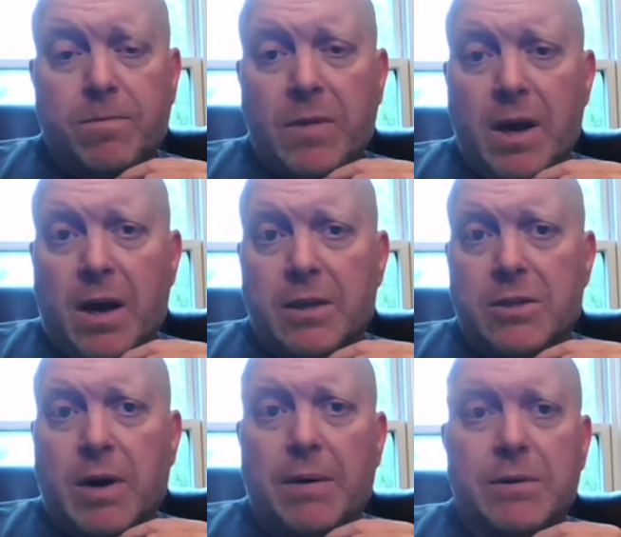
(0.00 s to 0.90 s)
Um,
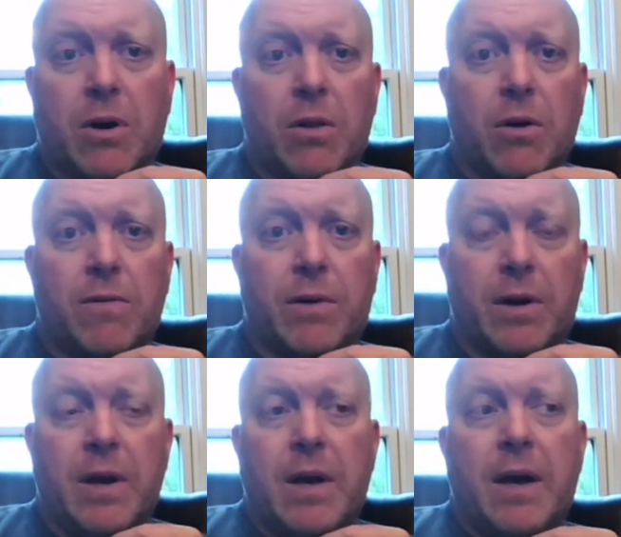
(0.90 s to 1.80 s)
we went down in the
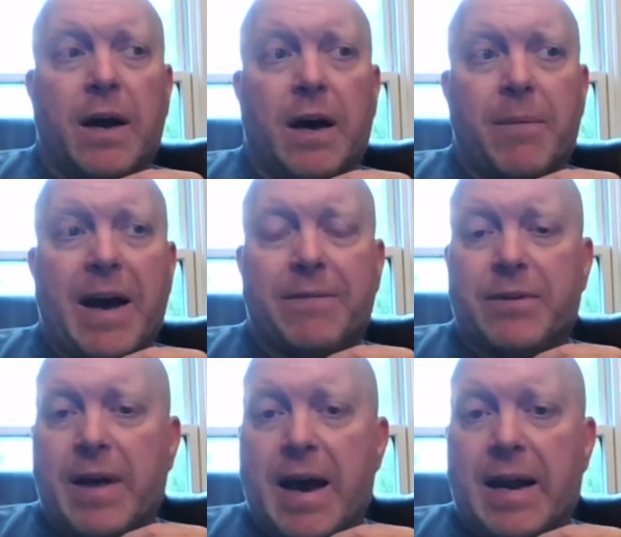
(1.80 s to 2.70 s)
deserts,
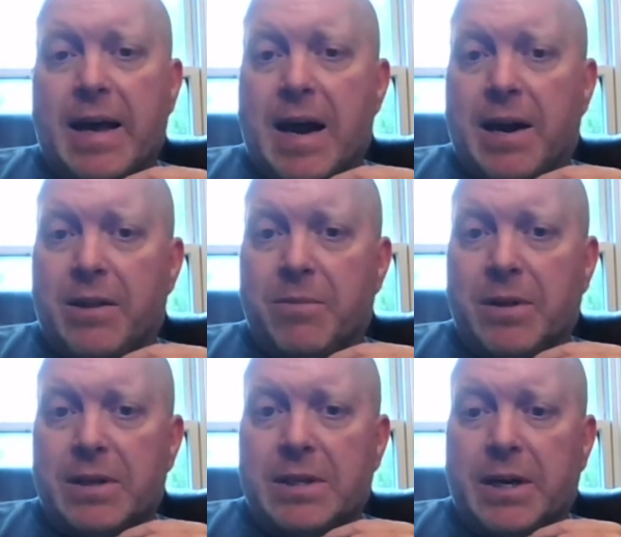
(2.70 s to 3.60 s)
uh, so I
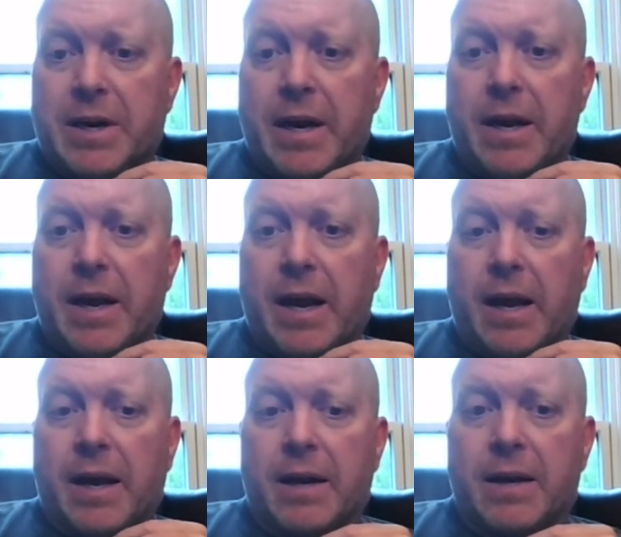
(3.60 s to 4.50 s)
was all over.
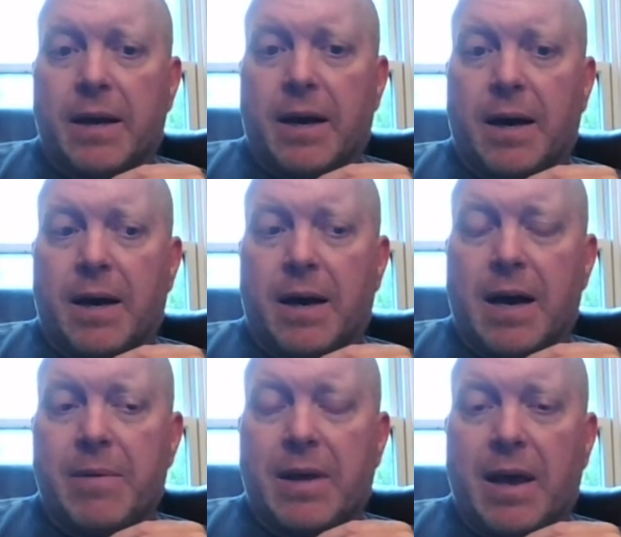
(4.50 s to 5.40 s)
Um, after
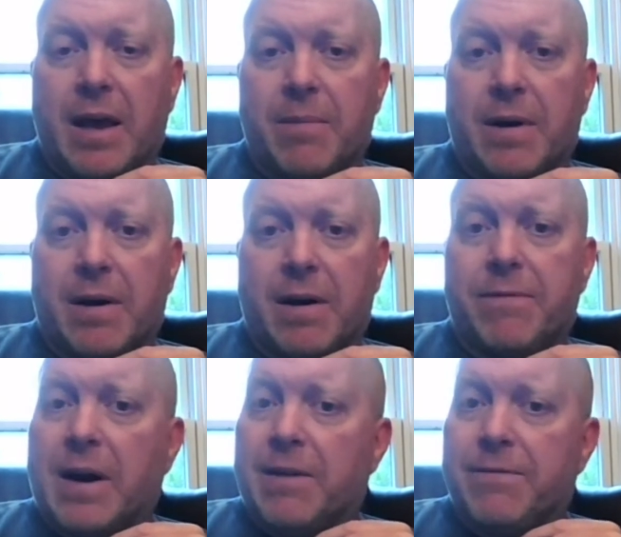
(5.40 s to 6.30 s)
that, I got out of the
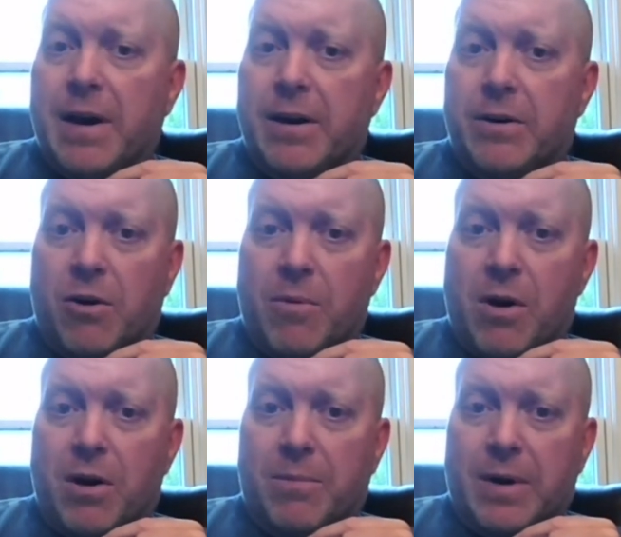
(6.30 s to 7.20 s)
military
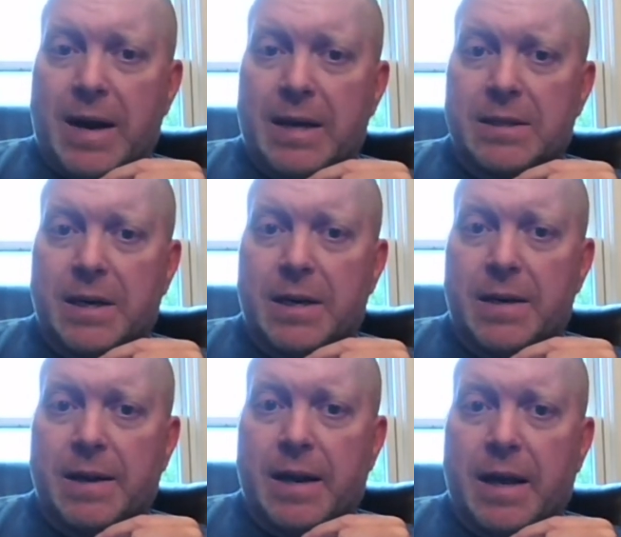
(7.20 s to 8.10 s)
and uh, I
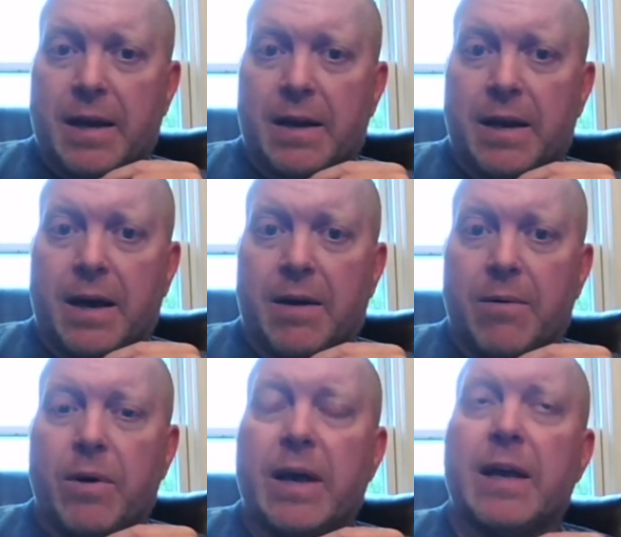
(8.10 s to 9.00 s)
became a
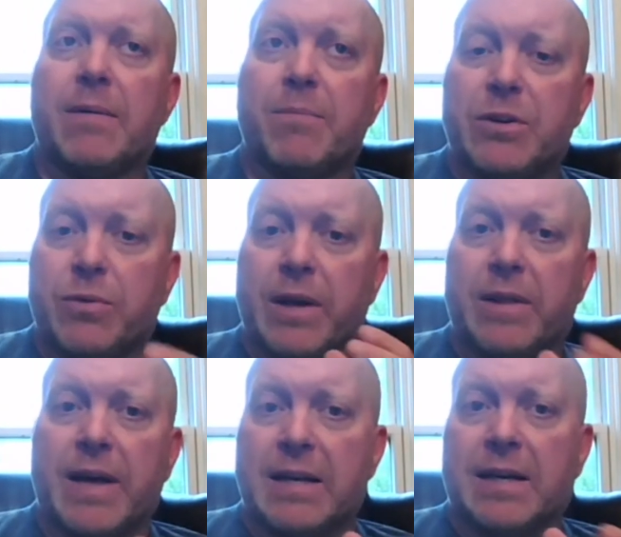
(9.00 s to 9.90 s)
firefighter in Omaha,
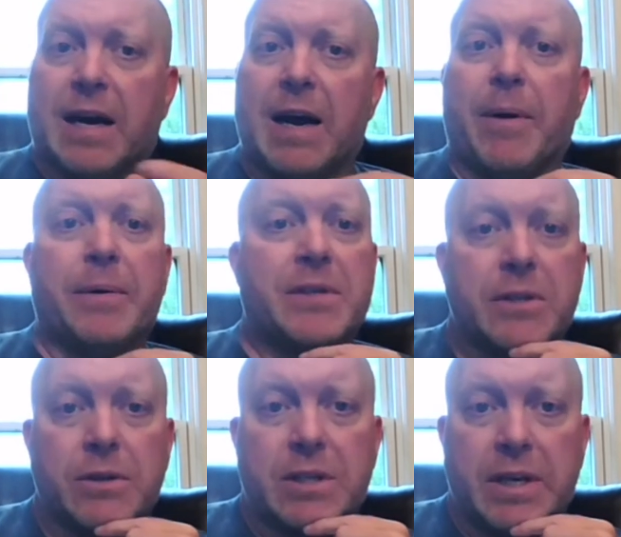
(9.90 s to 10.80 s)
Nebraska.
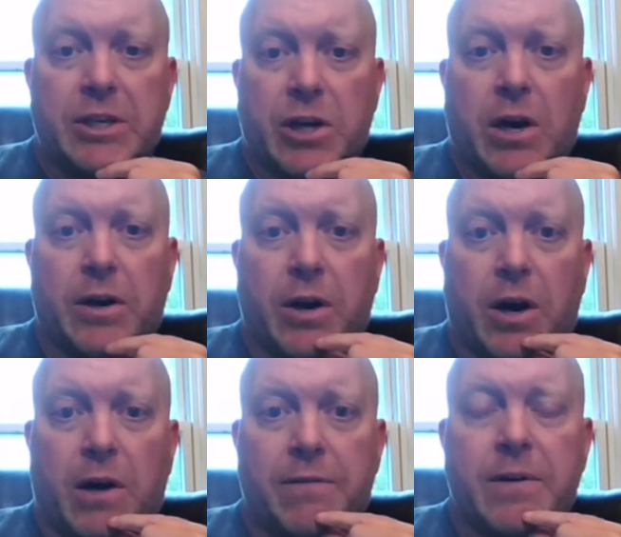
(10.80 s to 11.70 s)
And uh,
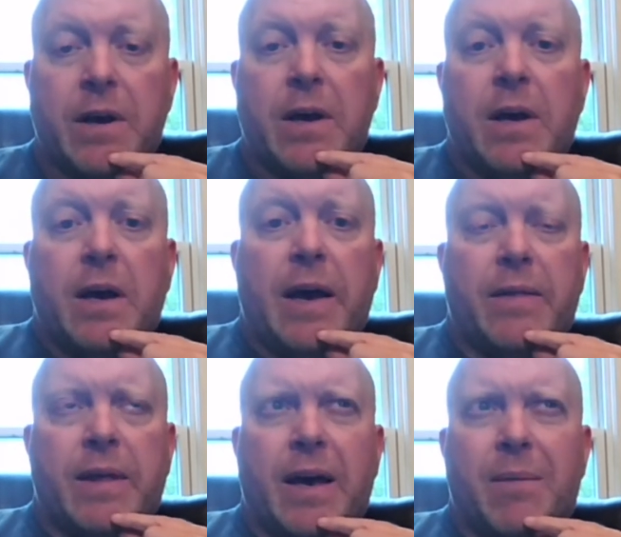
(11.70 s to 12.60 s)
in between that
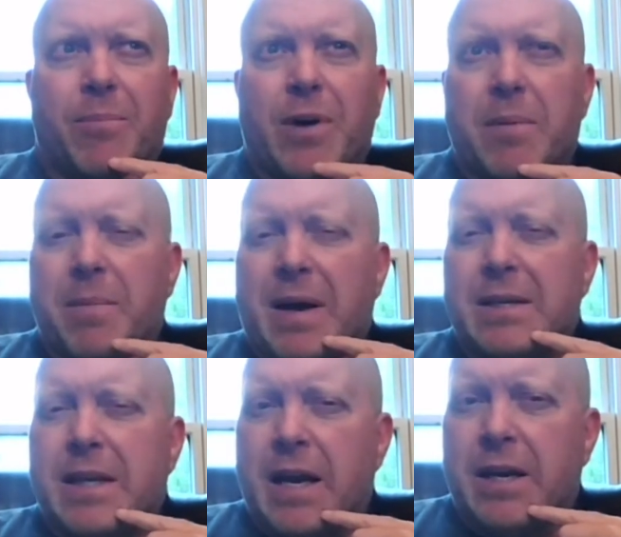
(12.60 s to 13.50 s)
time, I would still
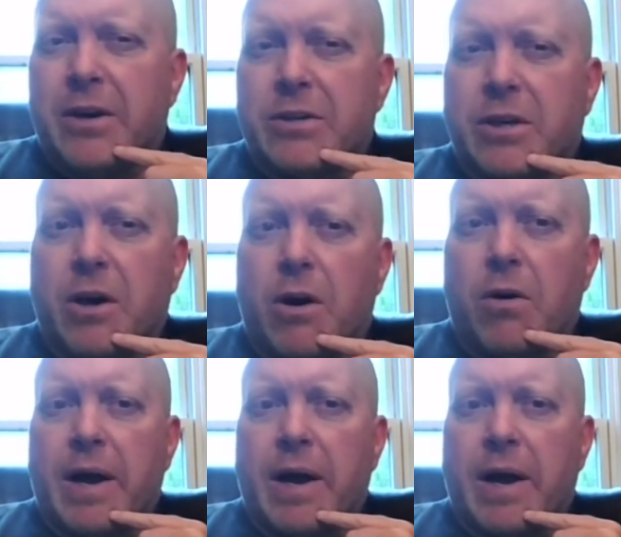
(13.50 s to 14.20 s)
teach on and off.